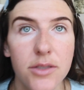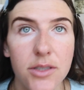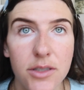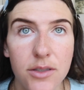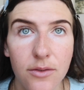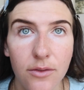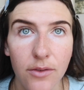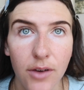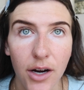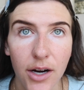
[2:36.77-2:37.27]

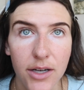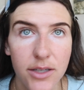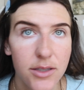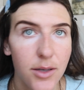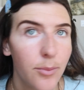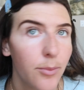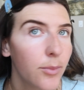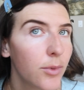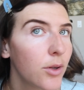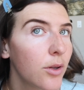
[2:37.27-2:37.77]
It's very
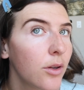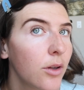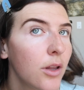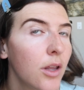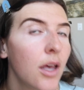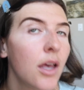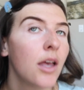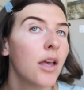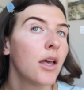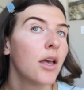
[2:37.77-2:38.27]
simple.
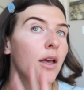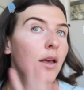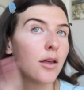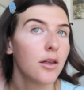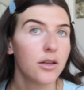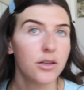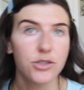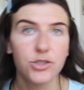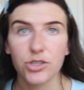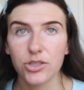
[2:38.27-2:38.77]

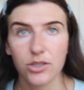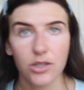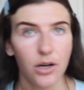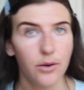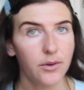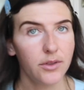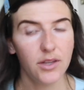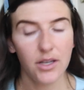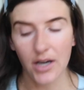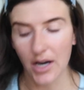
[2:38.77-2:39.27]
Just go
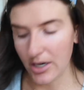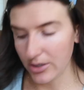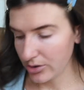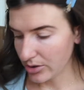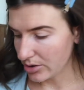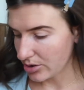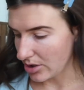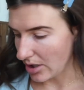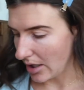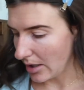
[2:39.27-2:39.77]
with the
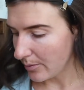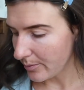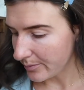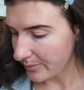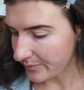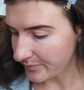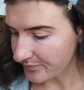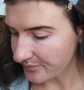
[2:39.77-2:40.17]
natural shape.